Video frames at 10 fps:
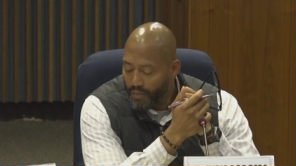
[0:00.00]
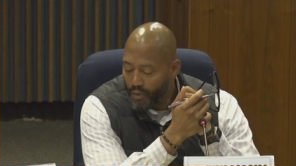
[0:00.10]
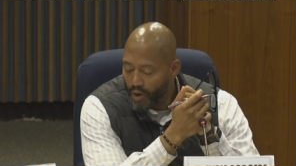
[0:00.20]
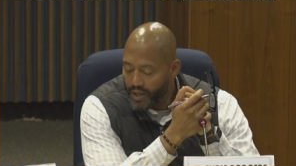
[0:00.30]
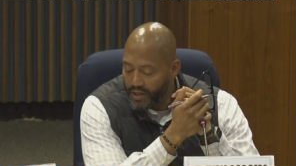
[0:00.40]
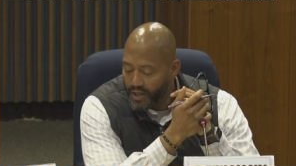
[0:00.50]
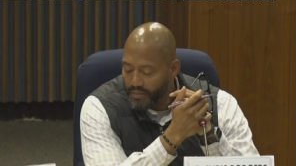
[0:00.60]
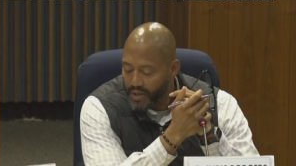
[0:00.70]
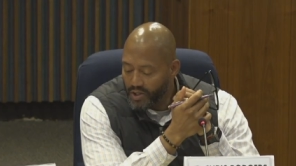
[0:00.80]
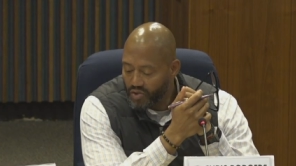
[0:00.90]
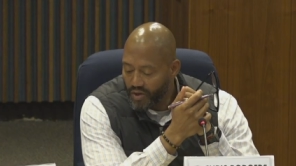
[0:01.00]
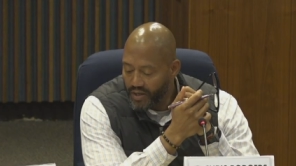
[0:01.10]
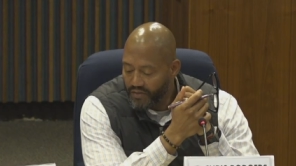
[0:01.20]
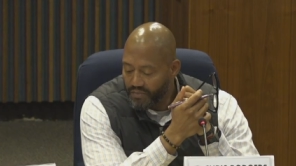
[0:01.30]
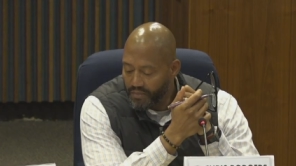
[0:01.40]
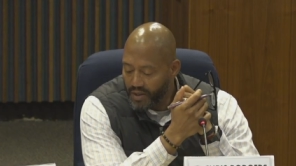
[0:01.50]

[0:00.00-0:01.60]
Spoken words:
up on in the administrative